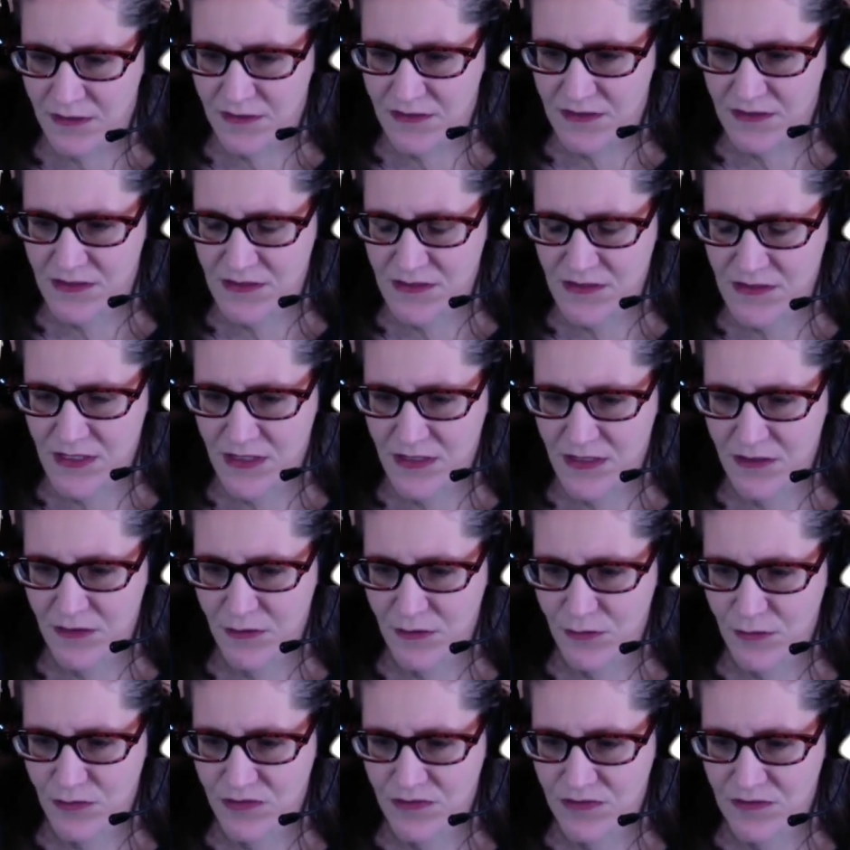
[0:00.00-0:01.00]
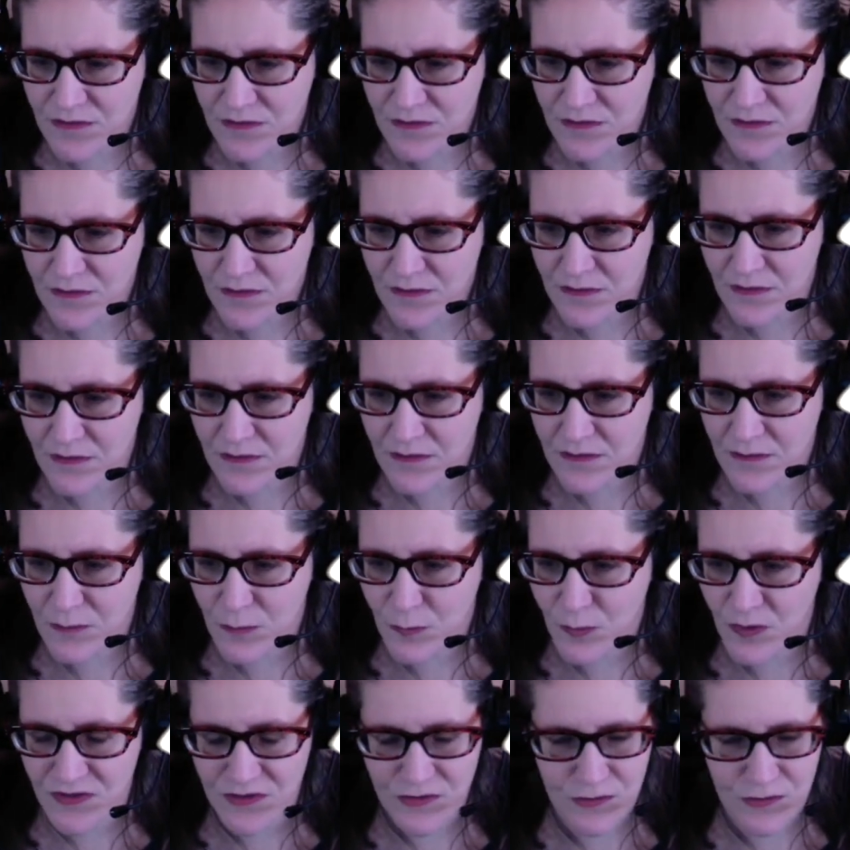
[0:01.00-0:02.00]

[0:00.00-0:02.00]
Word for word: details what's